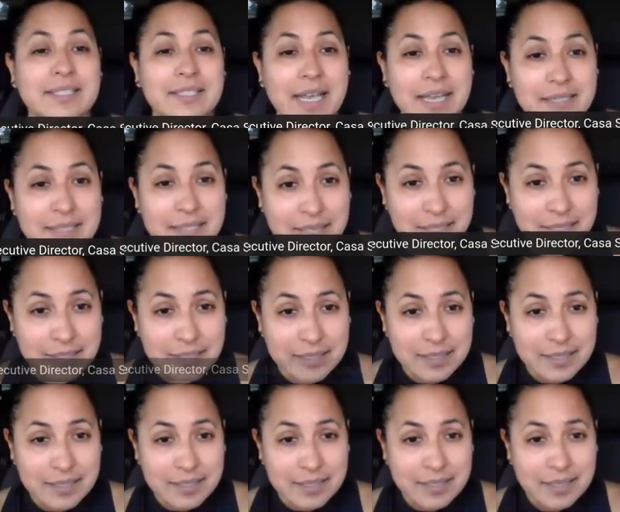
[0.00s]
You fill out the
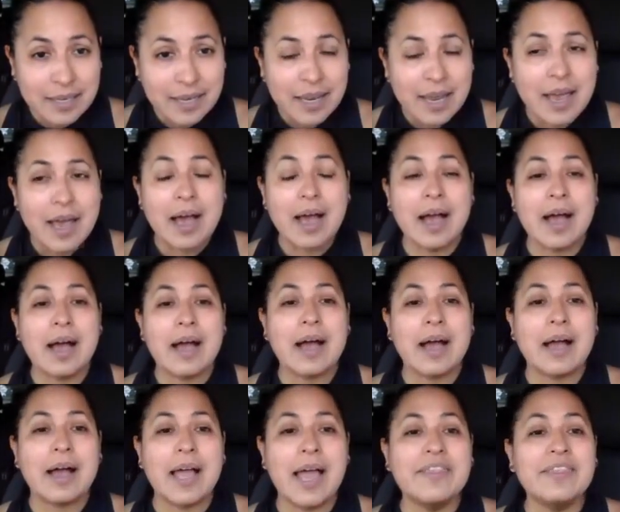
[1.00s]
census,
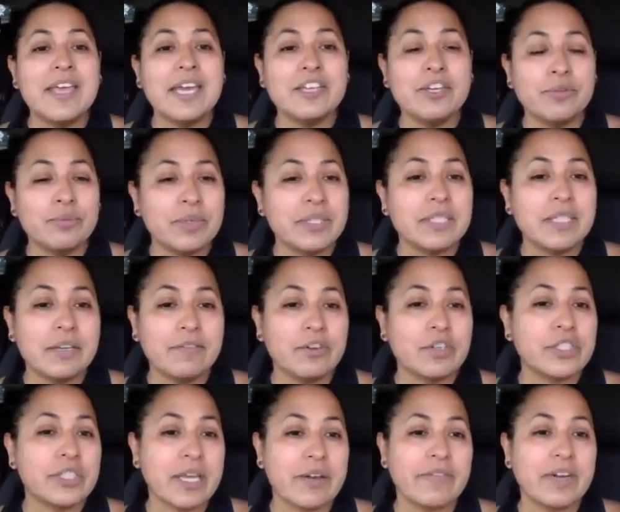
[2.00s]
and then you
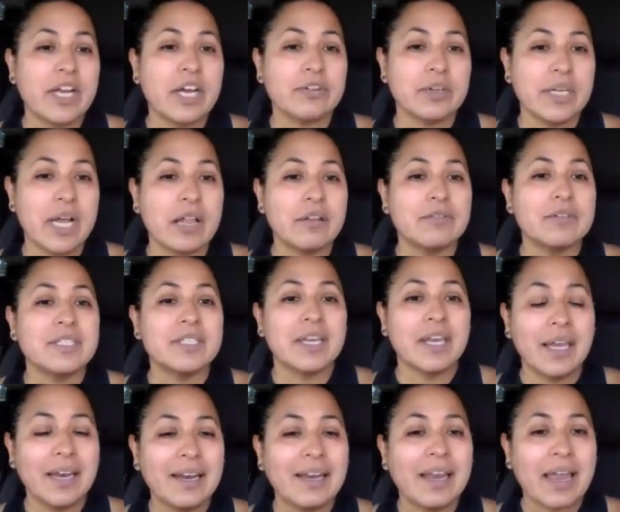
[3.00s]
receive your
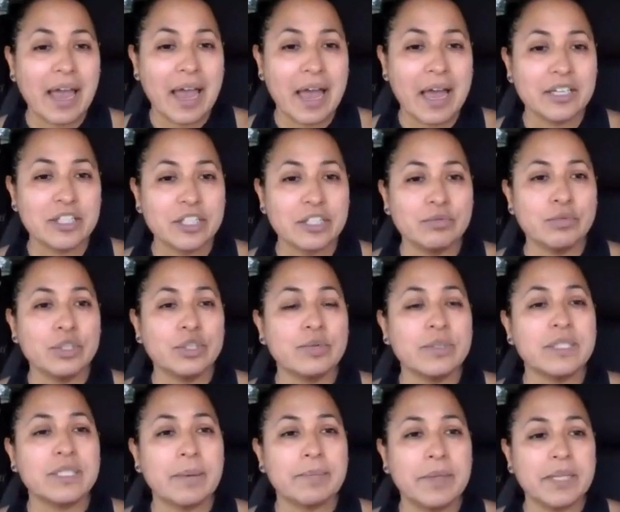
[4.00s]
$700 in cash,
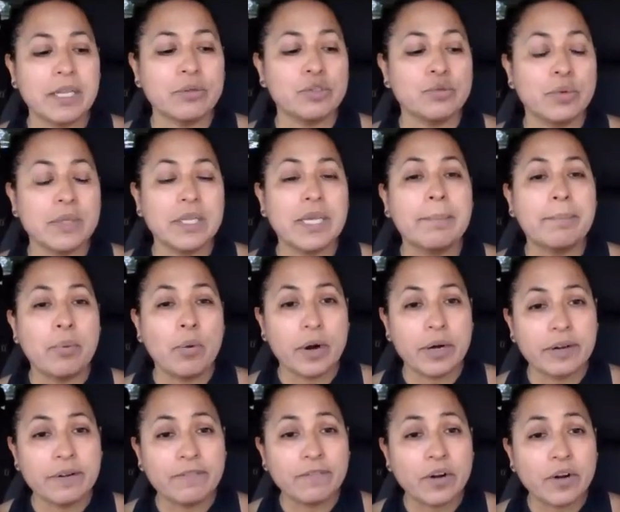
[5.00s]
which was something that was really
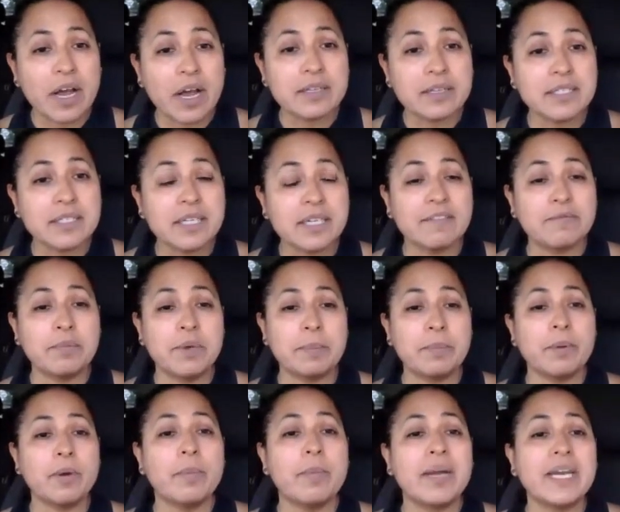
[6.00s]
important for us, to
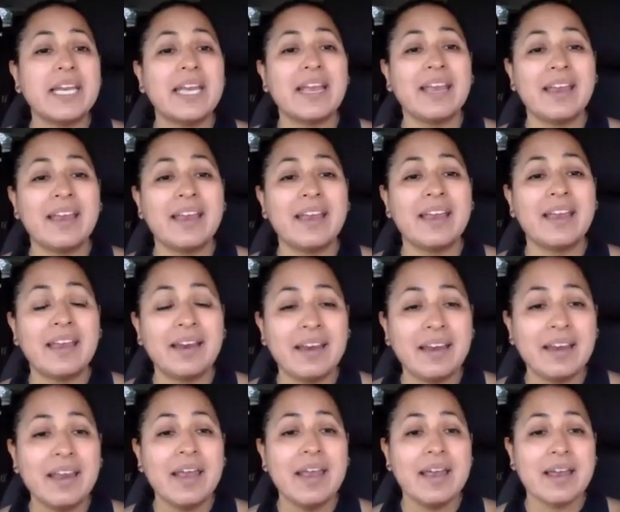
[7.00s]
give people money
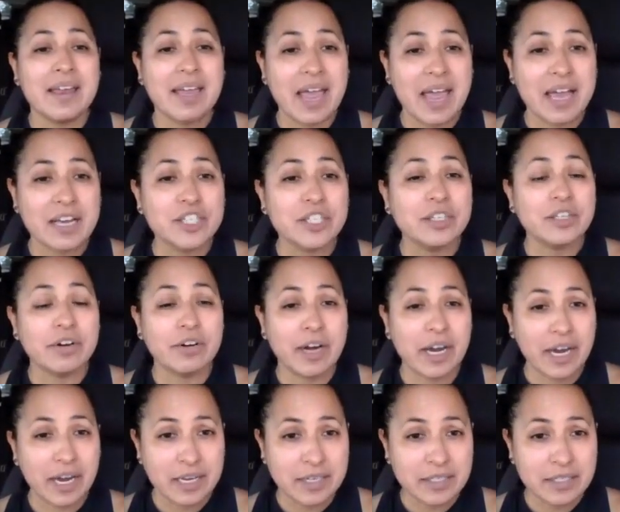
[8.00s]
in cash in
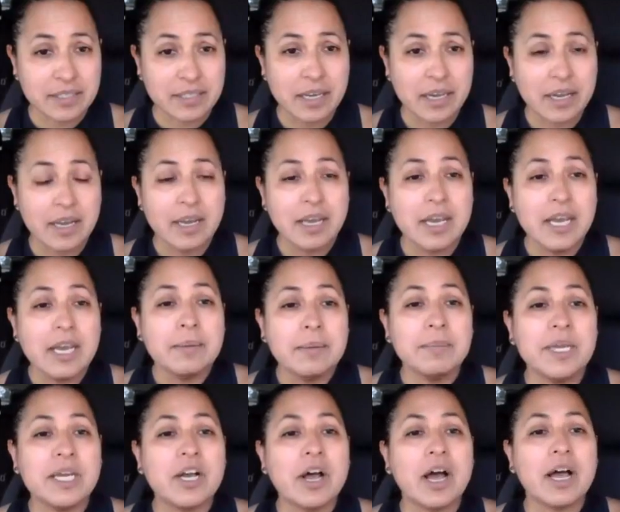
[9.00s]
their hands,
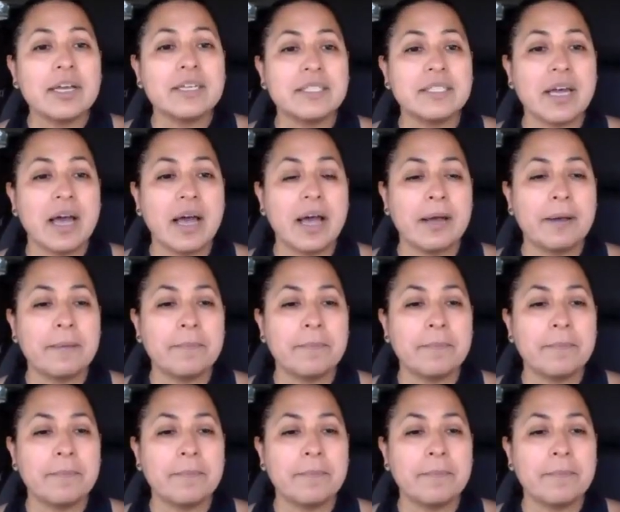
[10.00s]
because